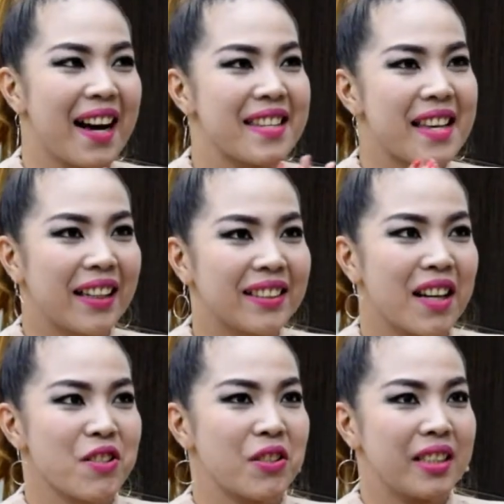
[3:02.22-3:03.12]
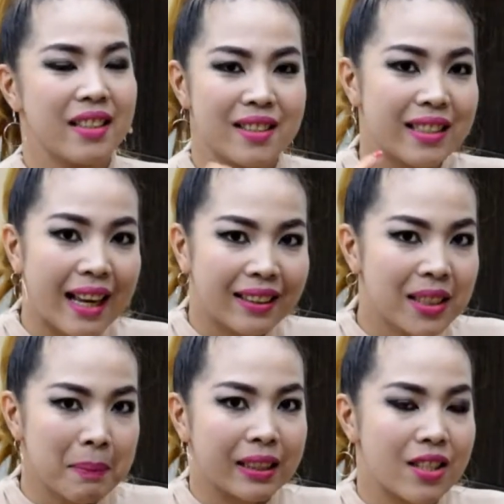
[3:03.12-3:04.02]
Ang sakit actually. Si
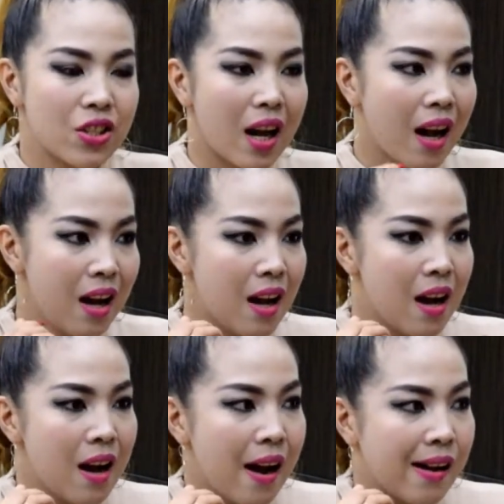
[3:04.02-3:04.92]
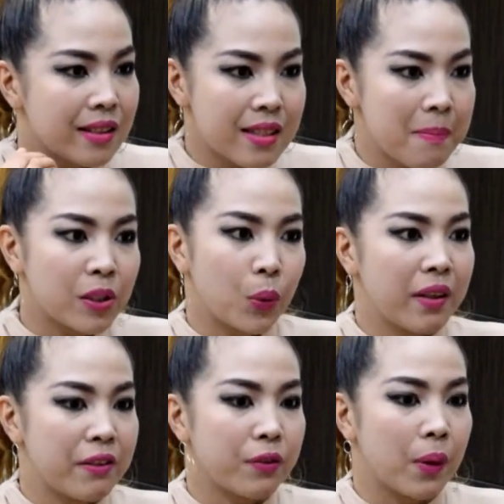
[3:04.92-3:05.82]
daddy namatay siya December
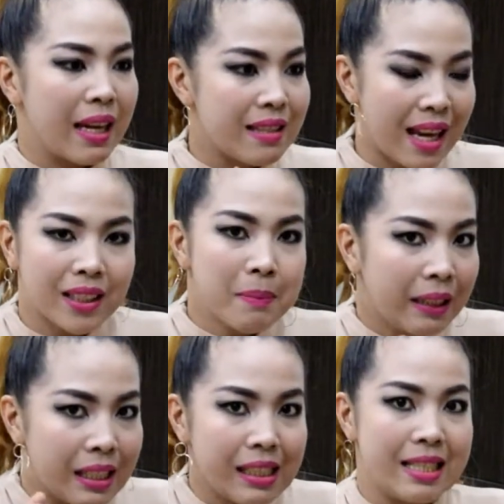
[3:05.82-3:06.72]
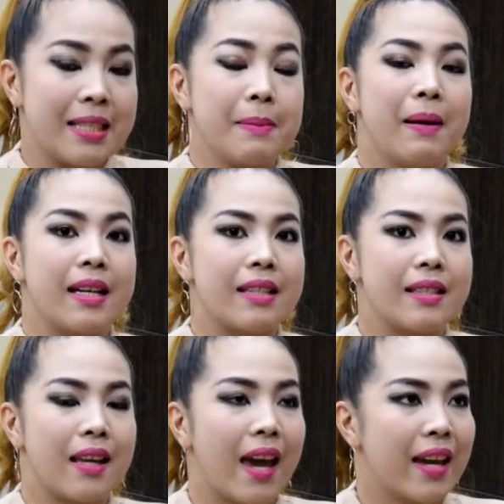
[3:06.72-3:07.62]
24, exactly
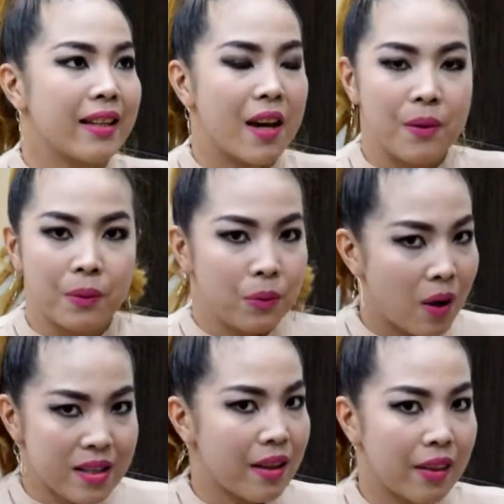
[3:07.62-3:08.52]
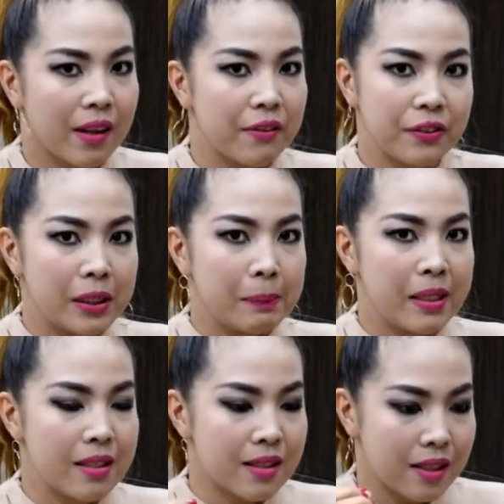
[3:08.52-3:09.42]
magki-Christmas. And I wasn't there in
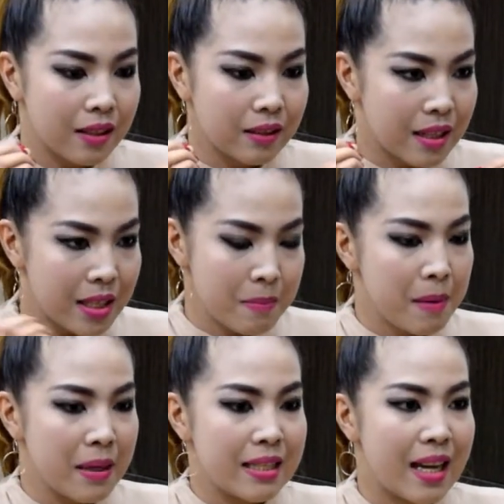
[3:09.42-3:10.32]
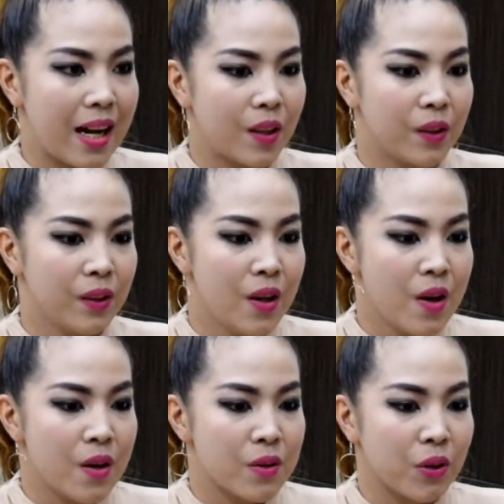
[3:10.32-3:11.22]
Philippines, nasa ibang bansa ako.
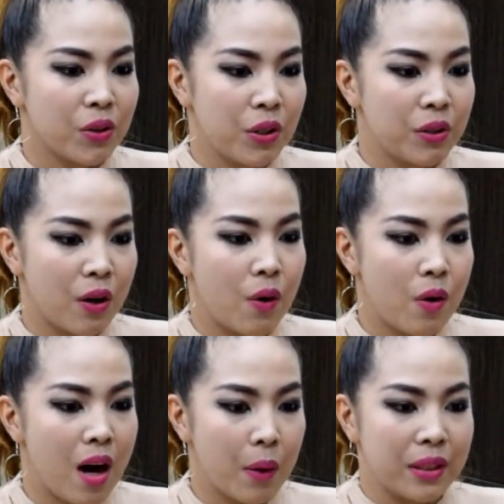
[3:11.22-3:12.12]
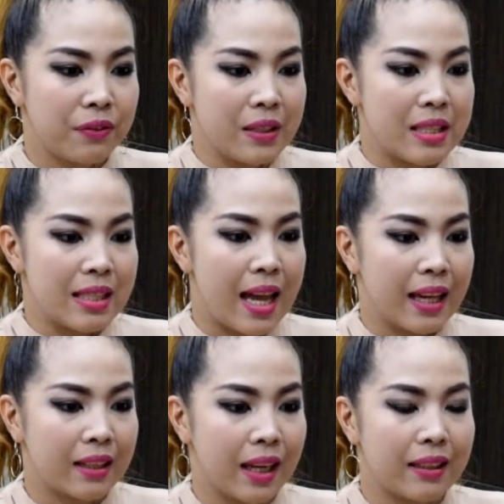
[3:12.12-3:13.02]
So you know how it feels
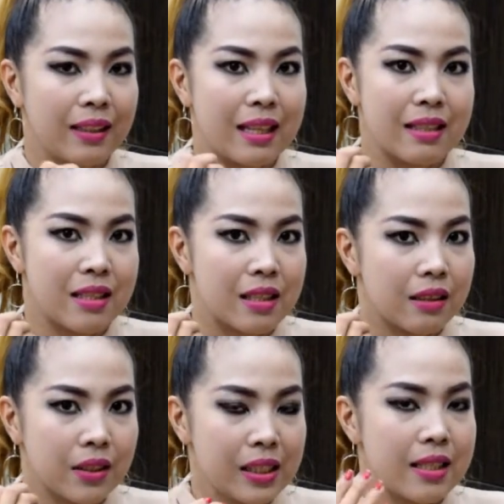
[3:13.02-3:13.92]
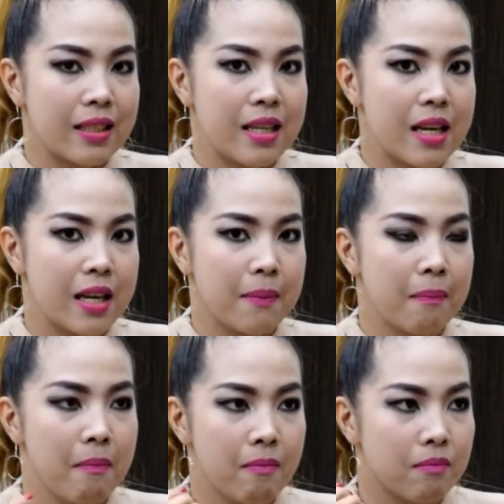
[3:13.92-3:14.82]
like. I didn't really see
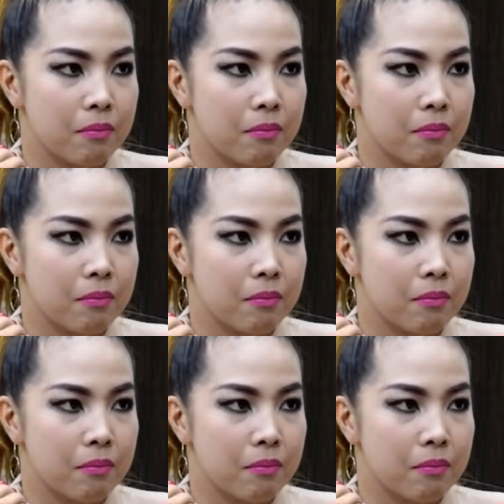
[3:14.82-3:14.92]
him.